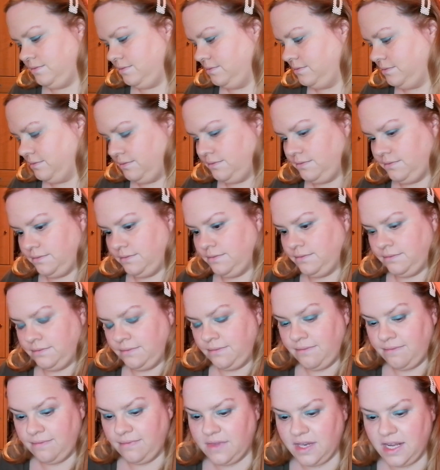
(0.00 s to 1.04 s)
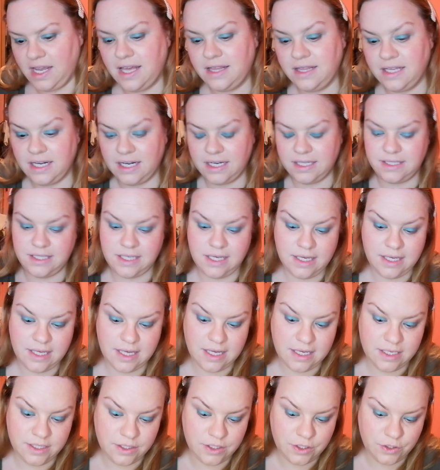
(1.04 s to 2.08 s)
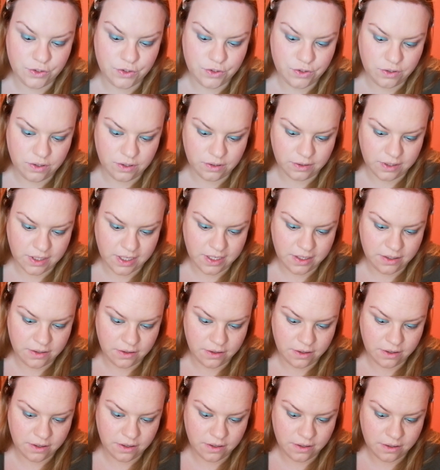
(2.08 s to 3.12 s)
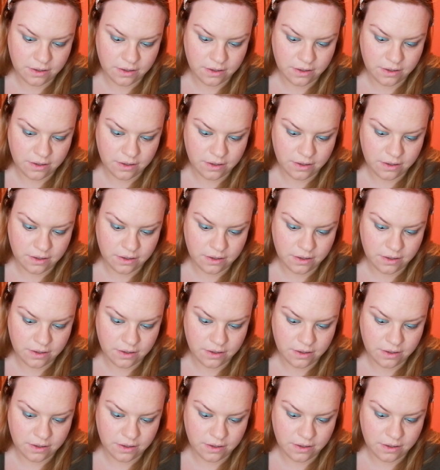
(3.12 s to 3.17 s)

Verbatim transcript: And then I take it into the liner